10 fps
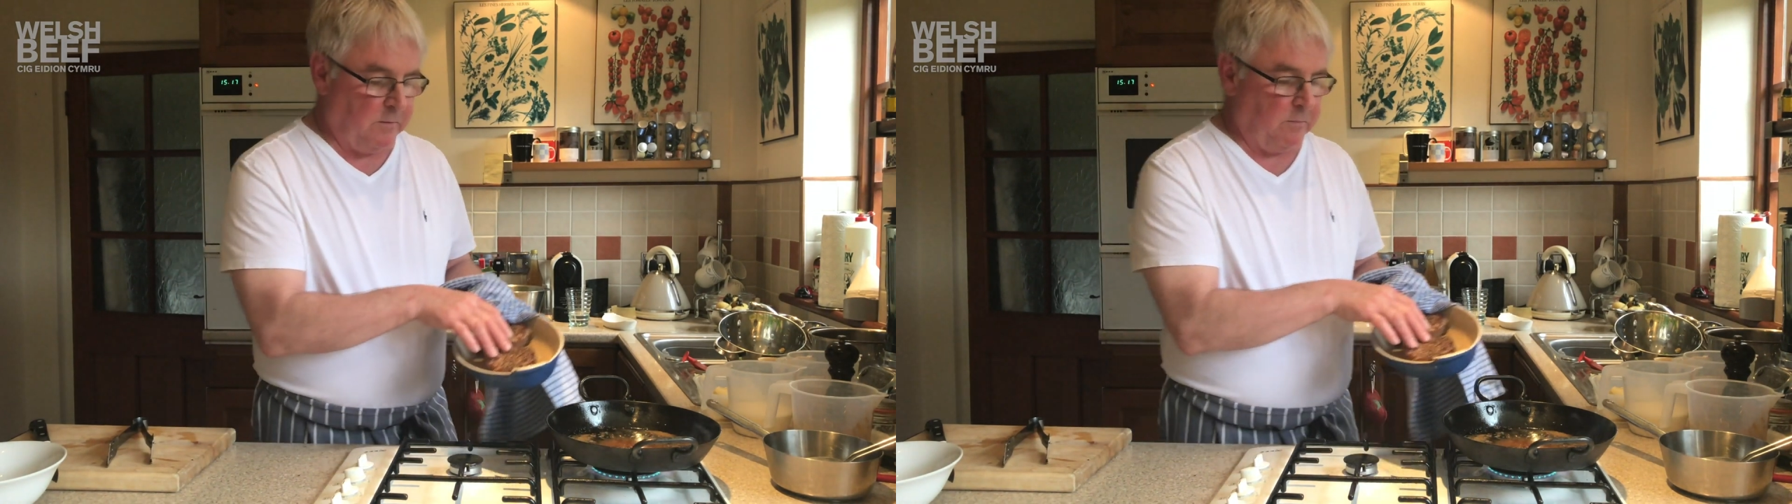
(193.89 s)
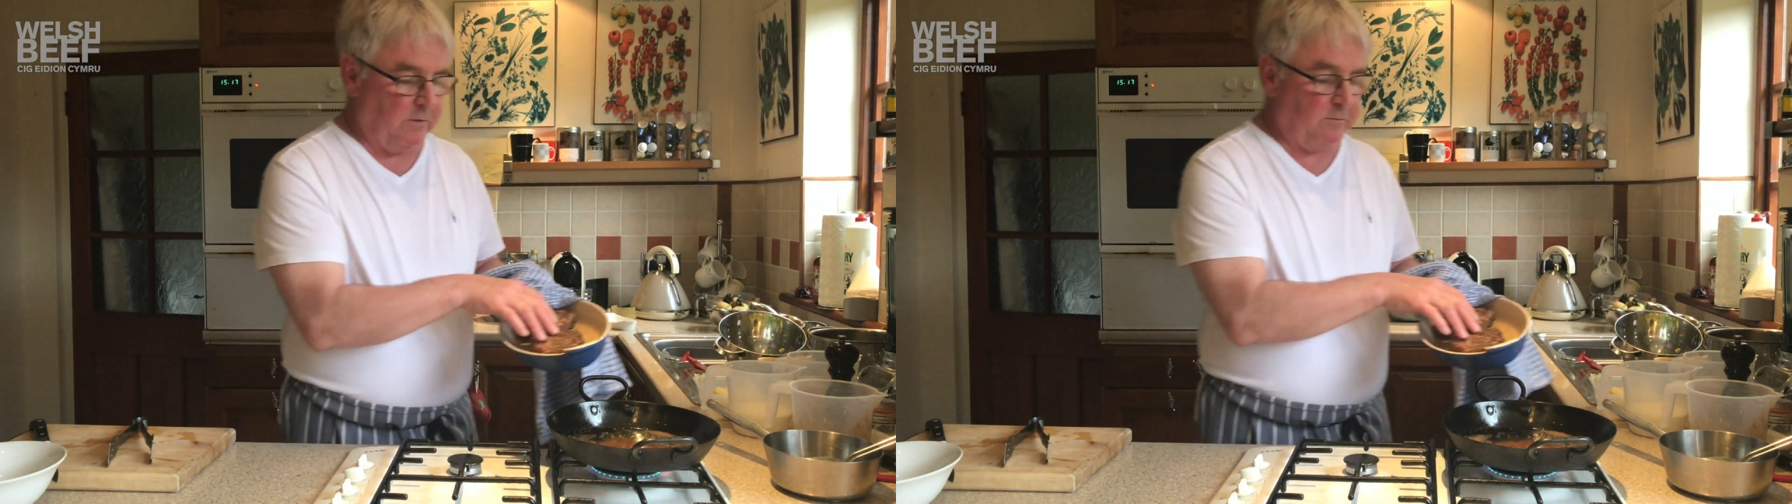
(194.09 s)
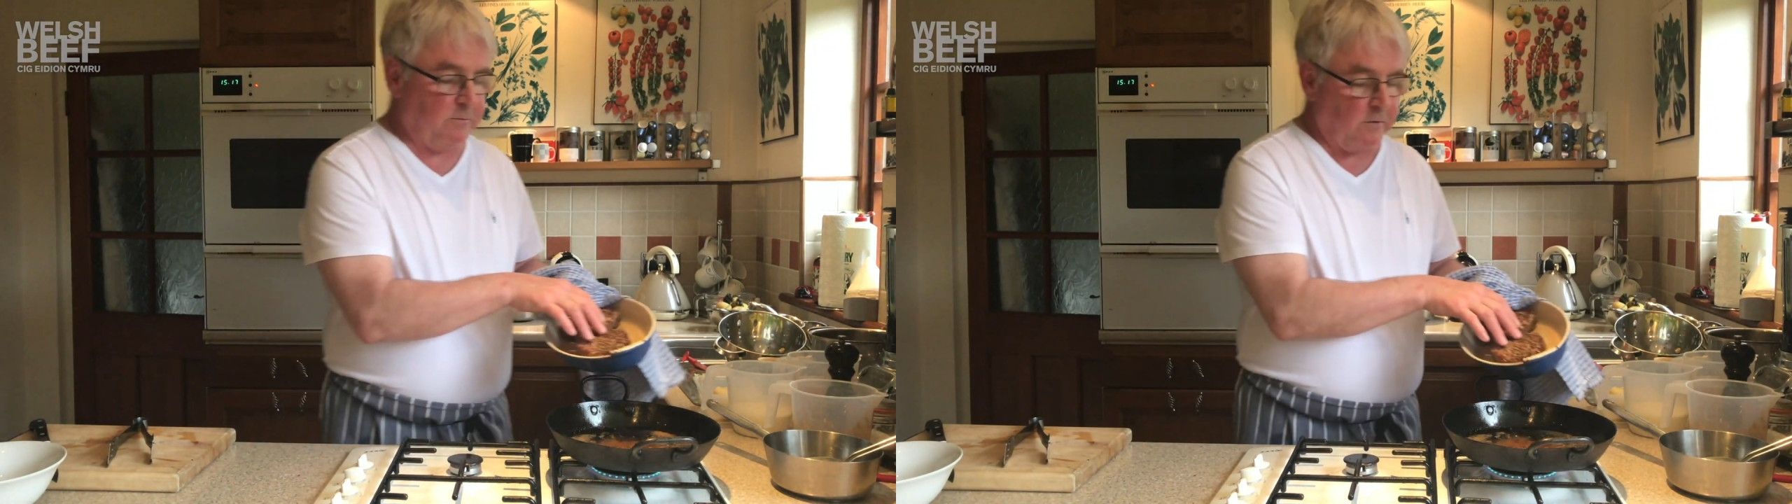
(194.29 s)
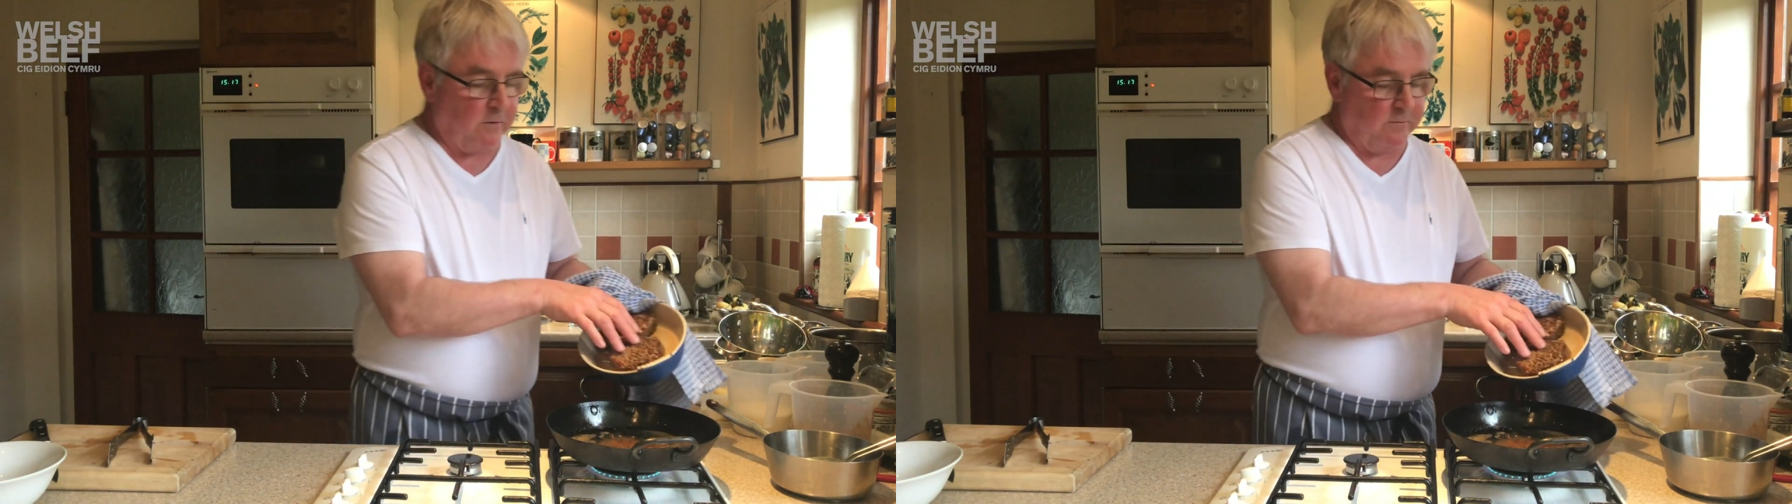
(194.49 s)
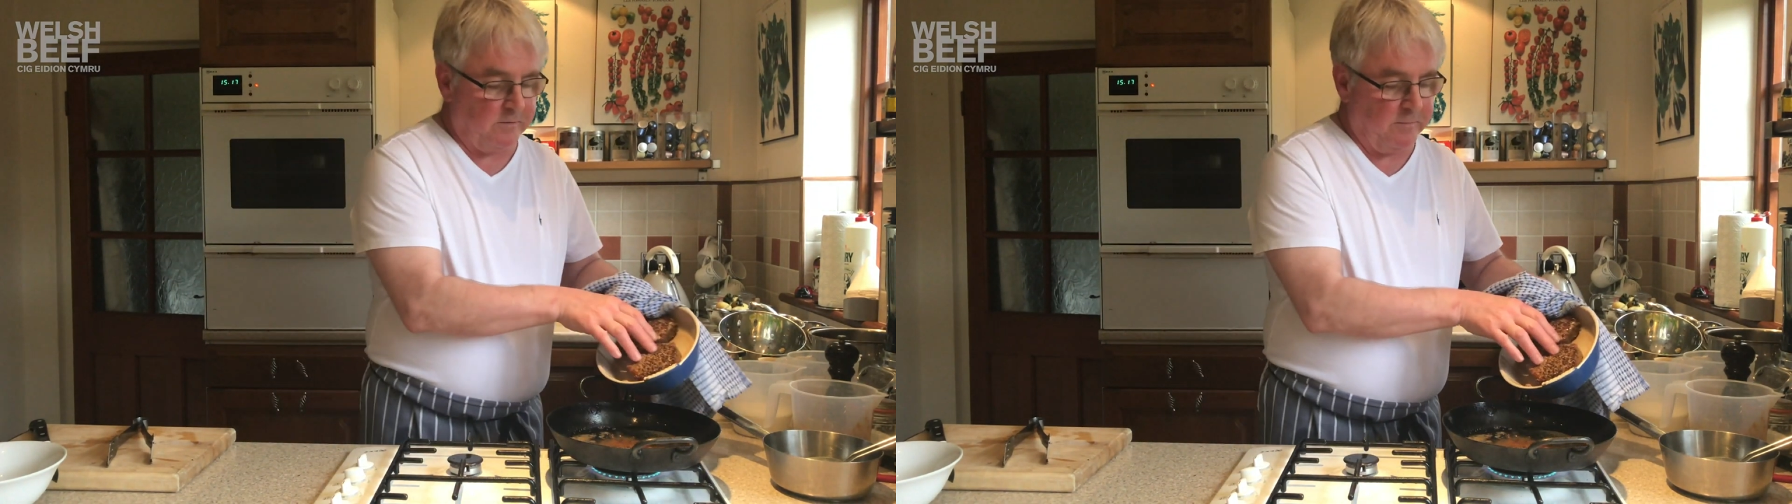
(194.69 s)
But it's
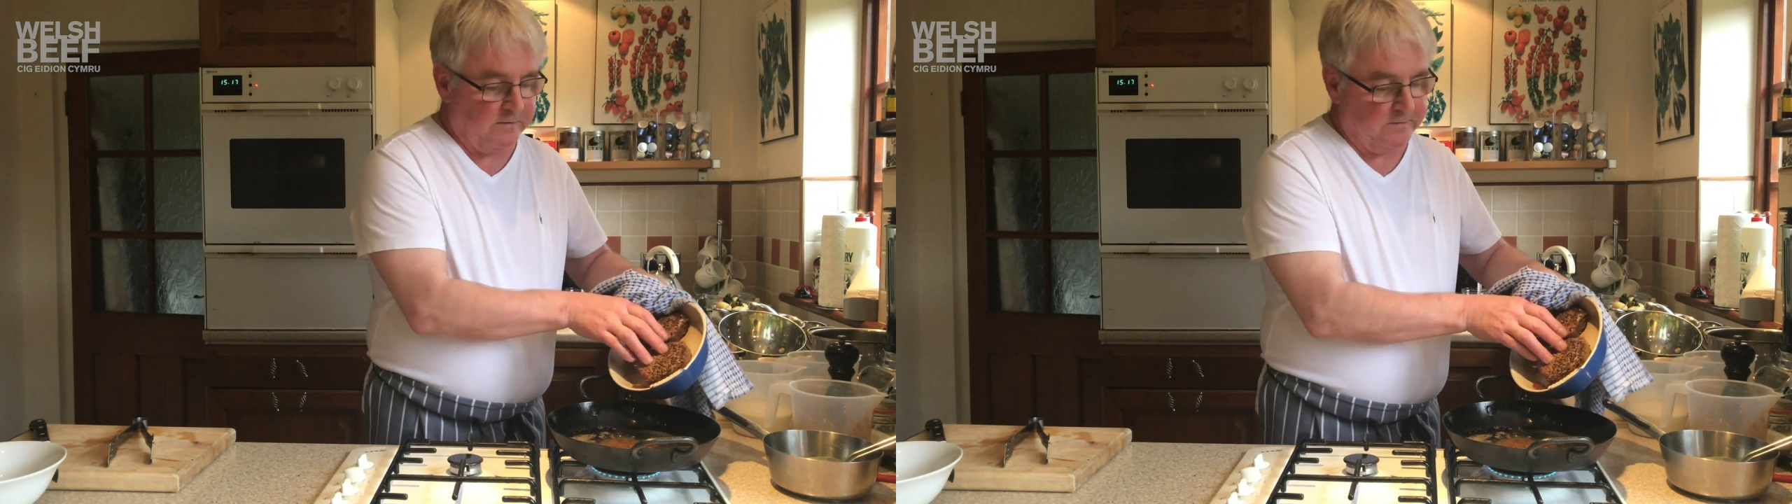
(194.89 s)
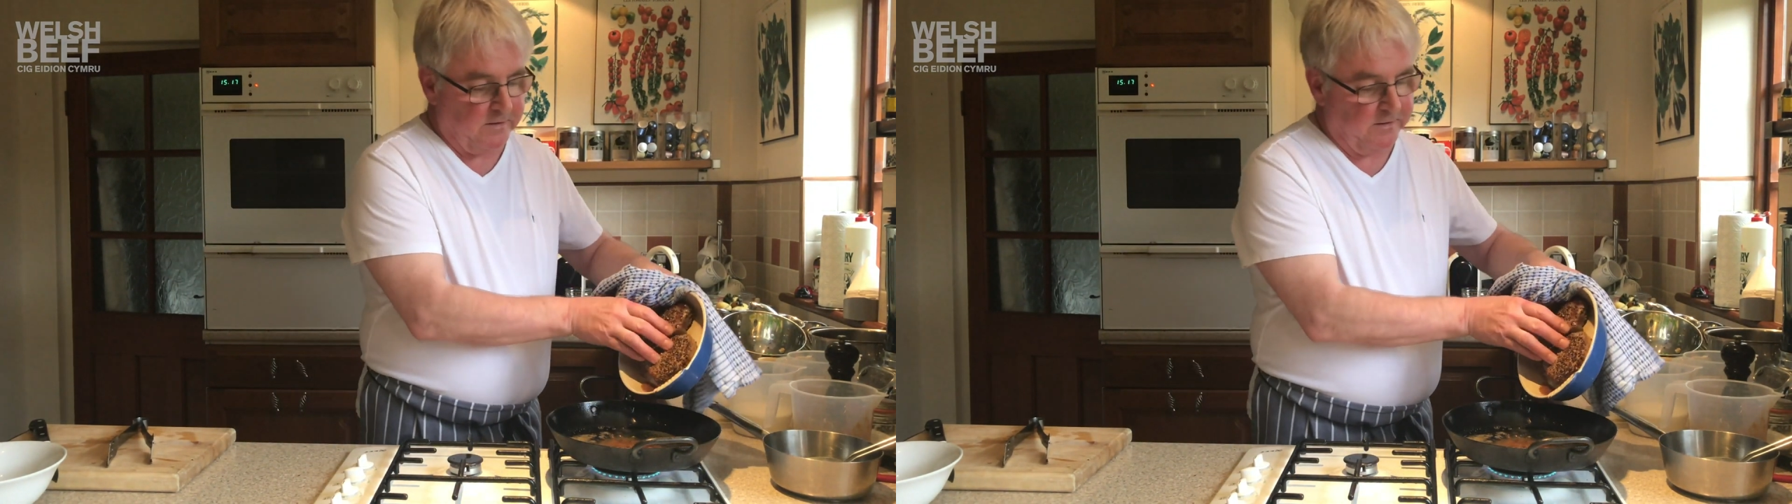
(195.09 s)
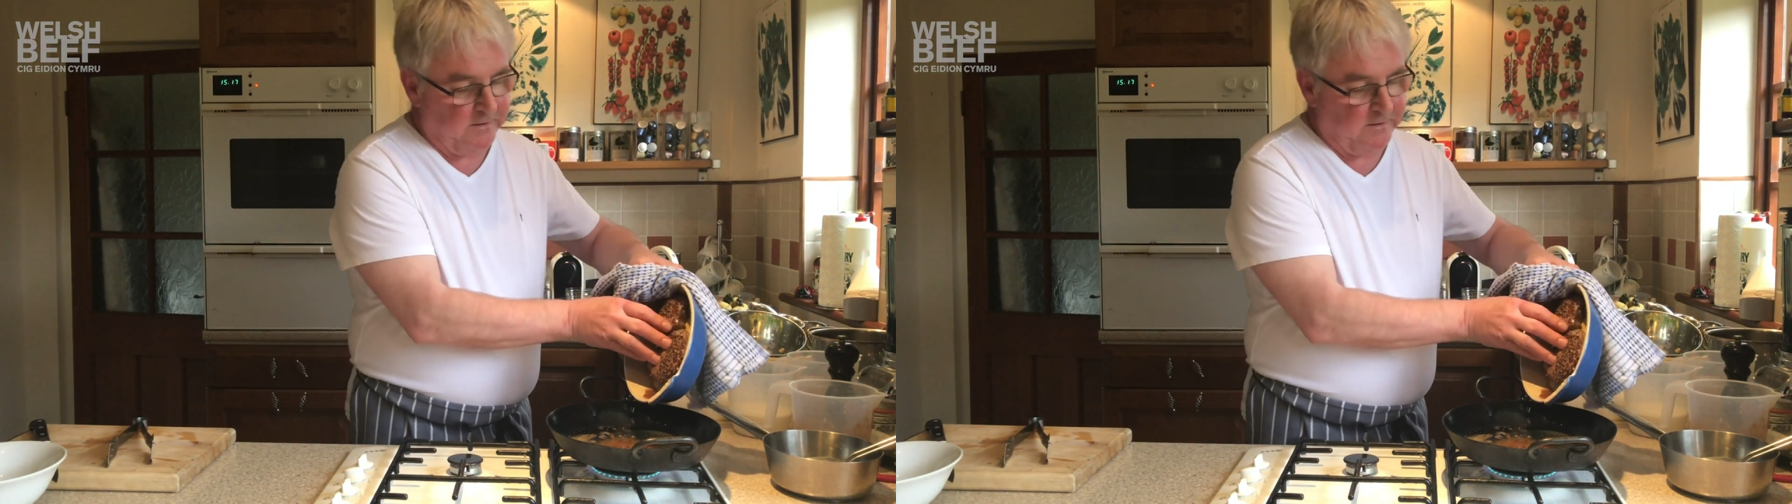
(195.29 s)
obviously better to